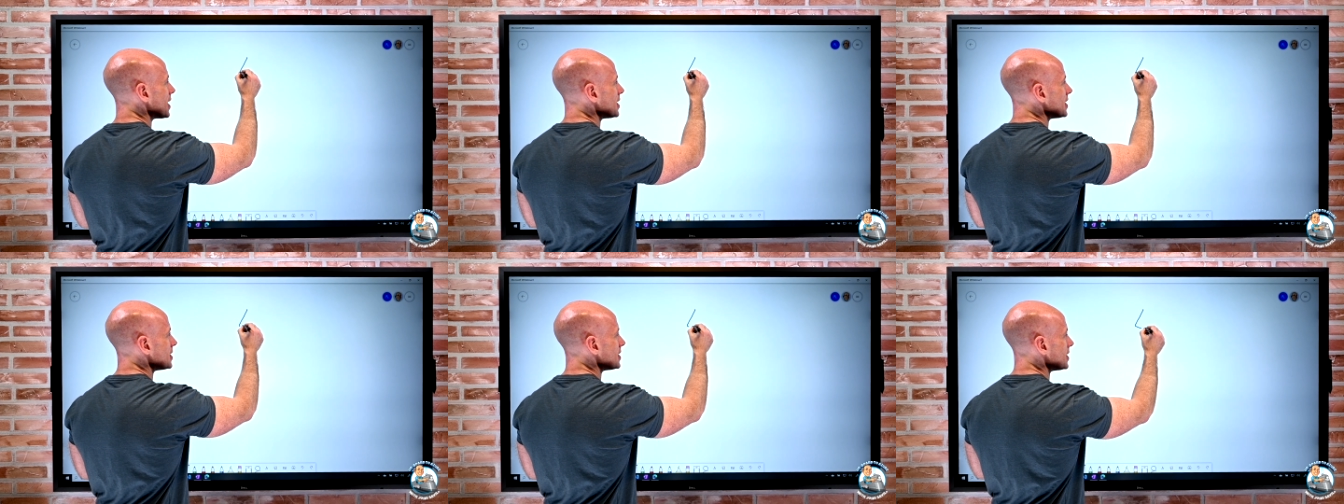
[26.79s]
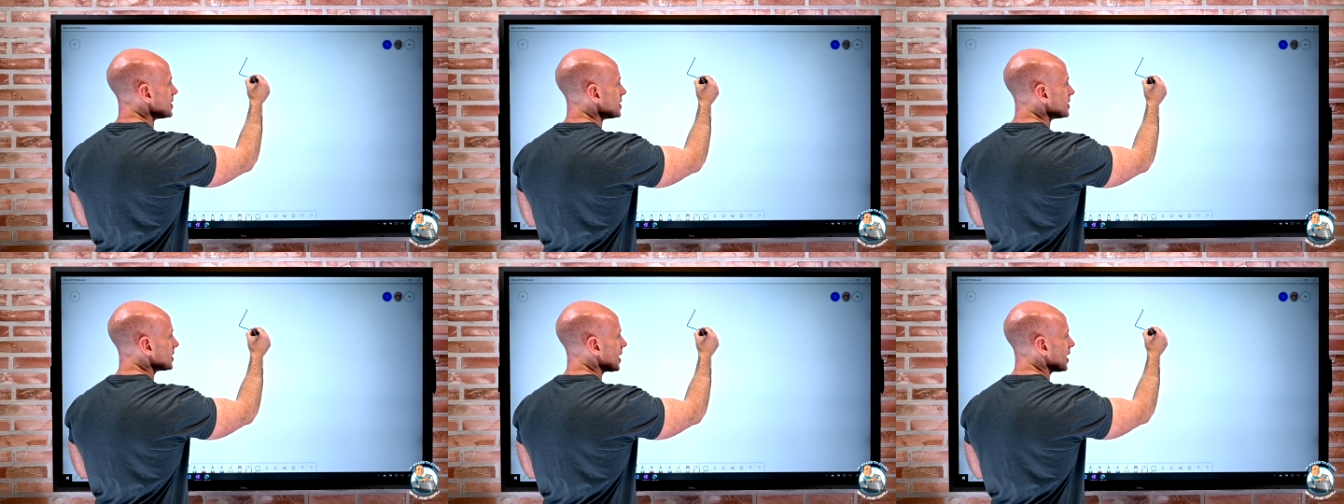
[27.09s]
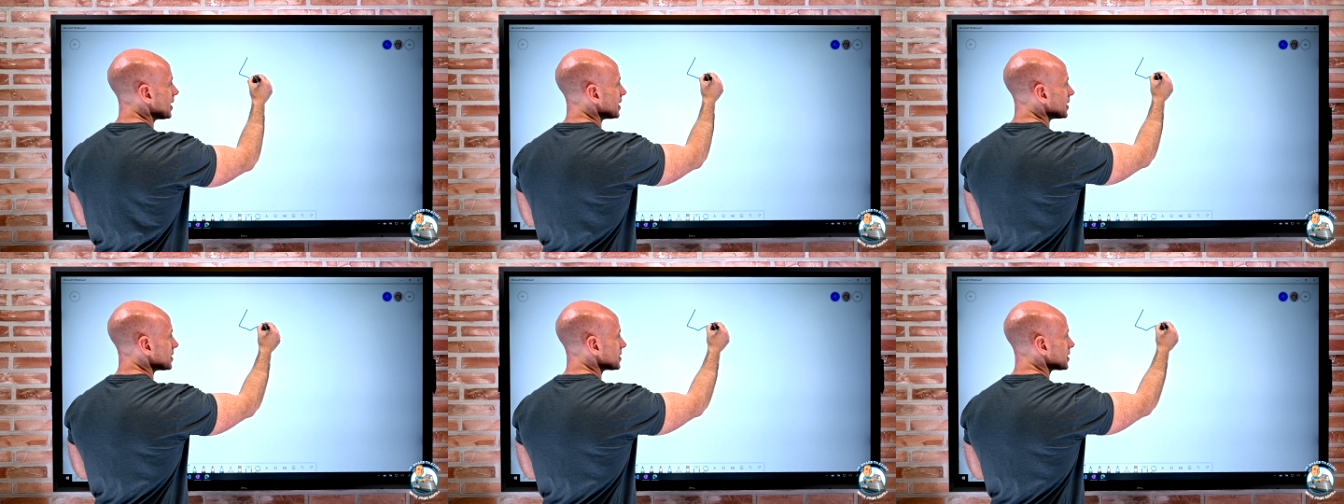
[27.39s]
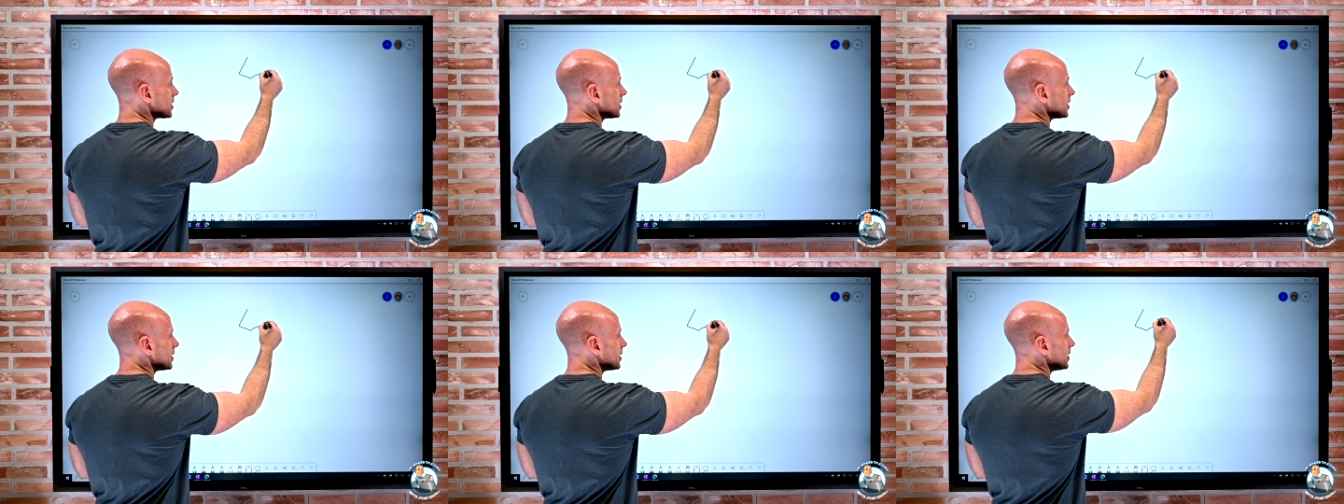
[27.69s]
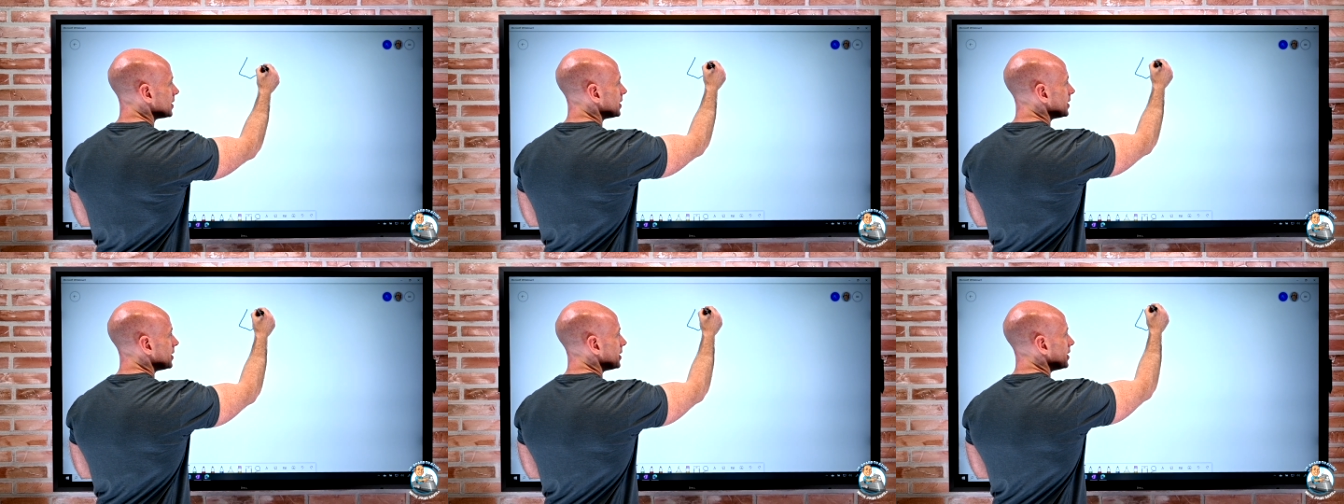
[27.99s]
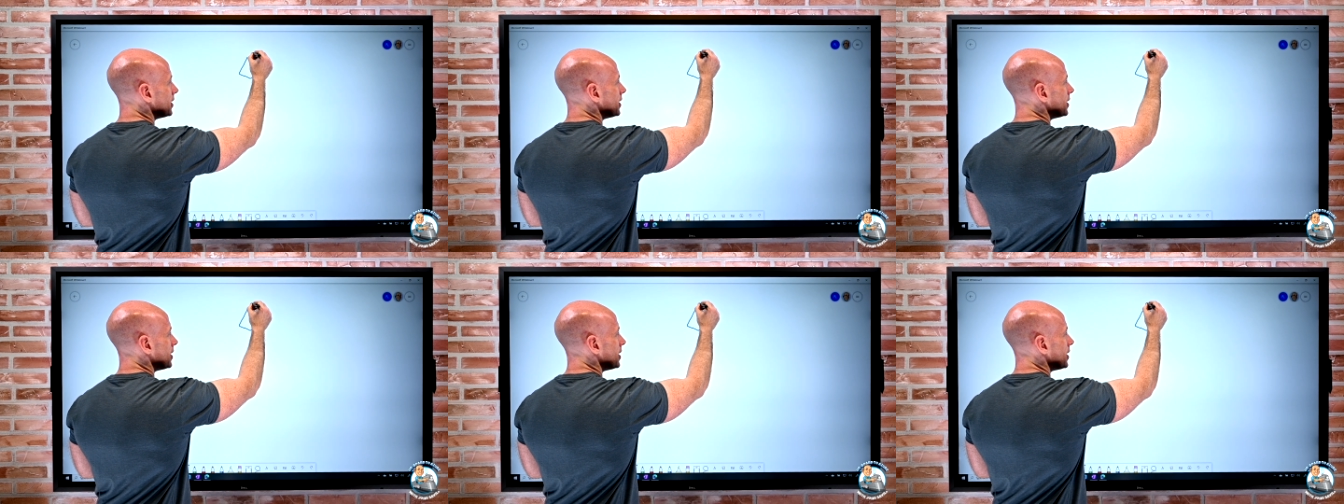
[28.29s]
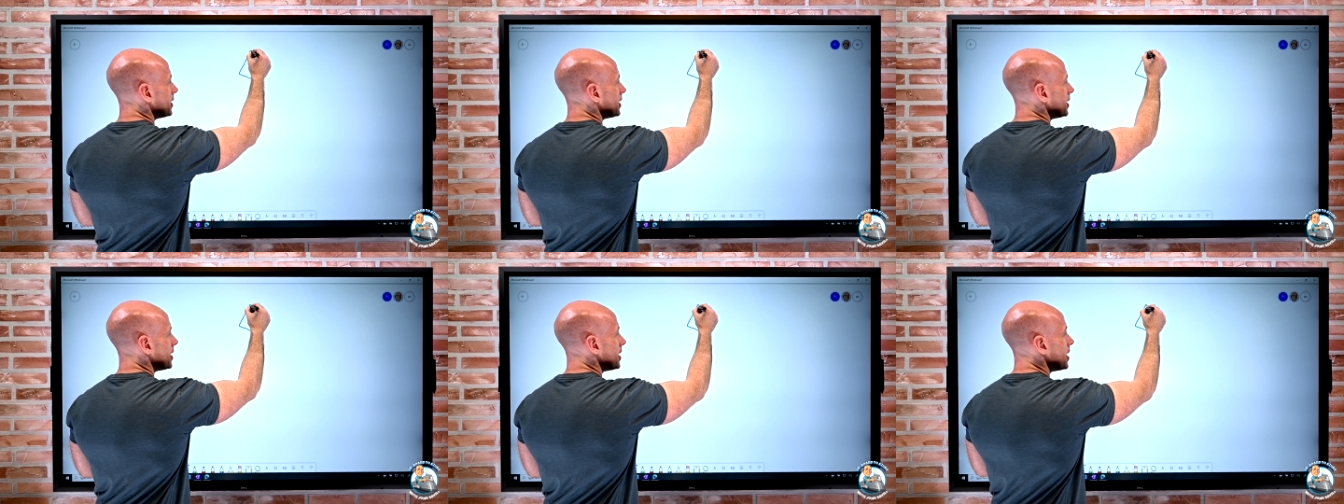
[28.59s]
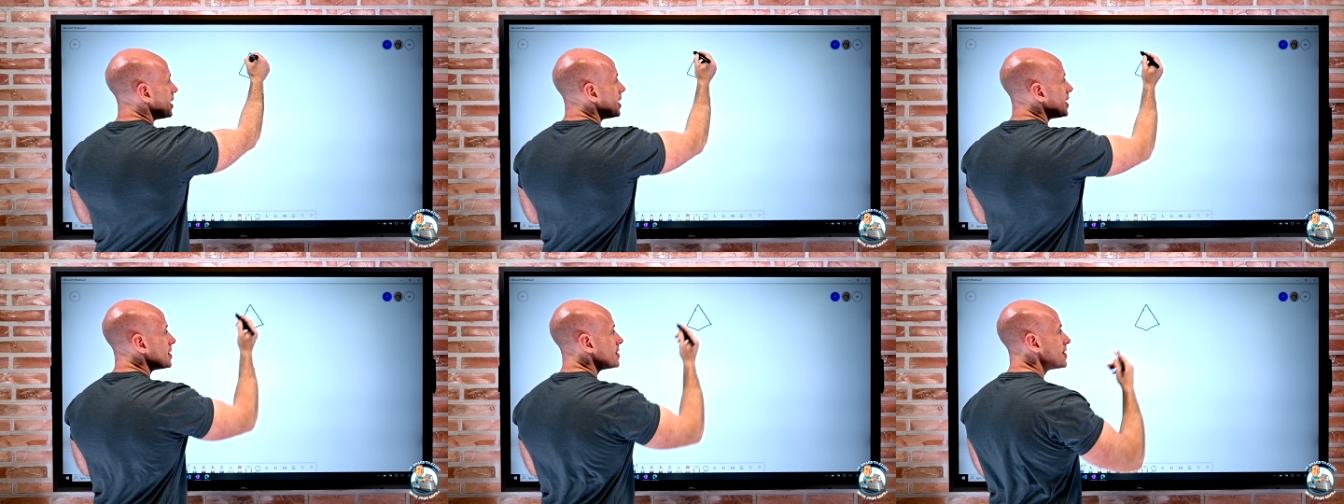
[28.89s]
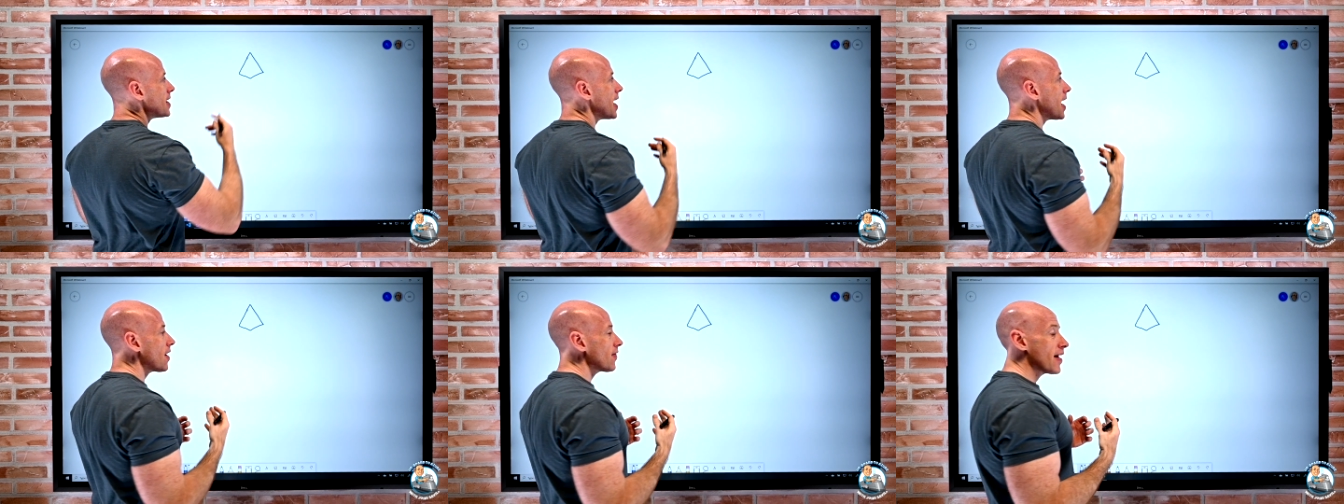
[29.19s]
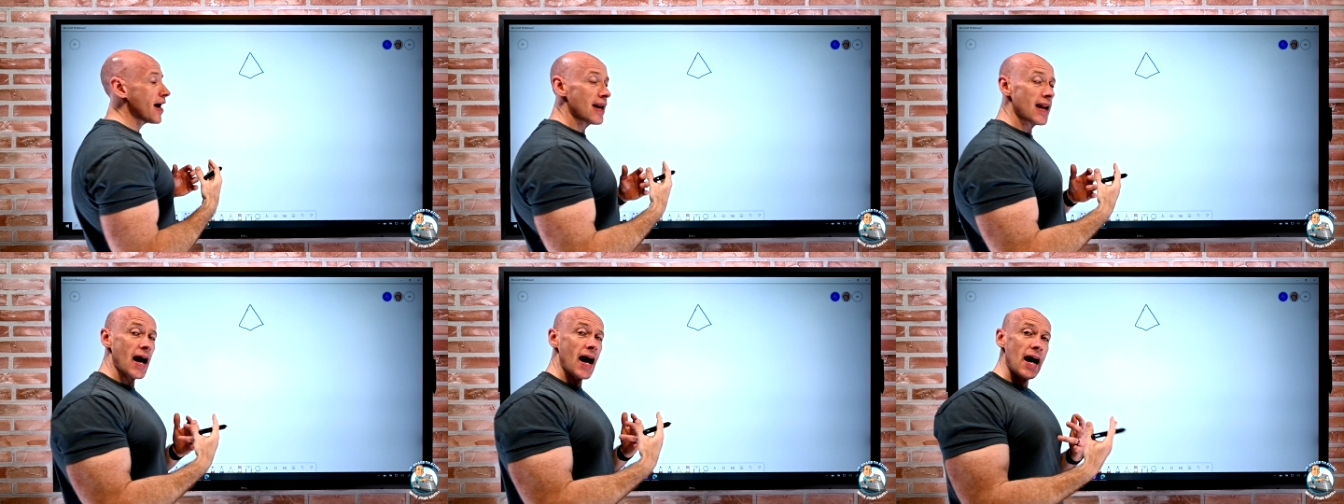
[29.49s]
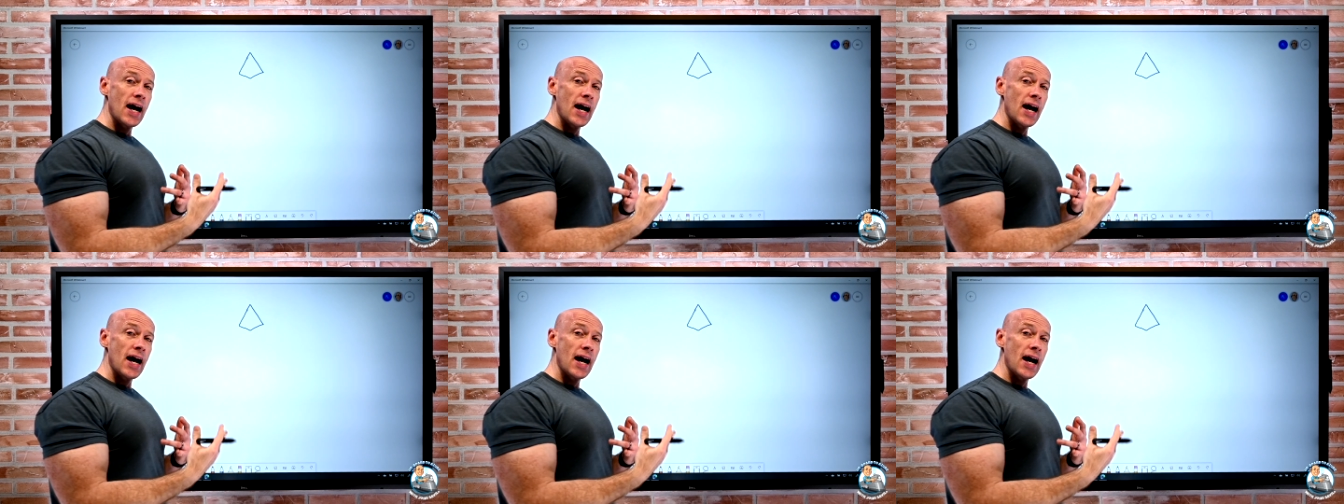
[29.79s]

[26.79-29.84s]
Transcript: AD tenant. Now that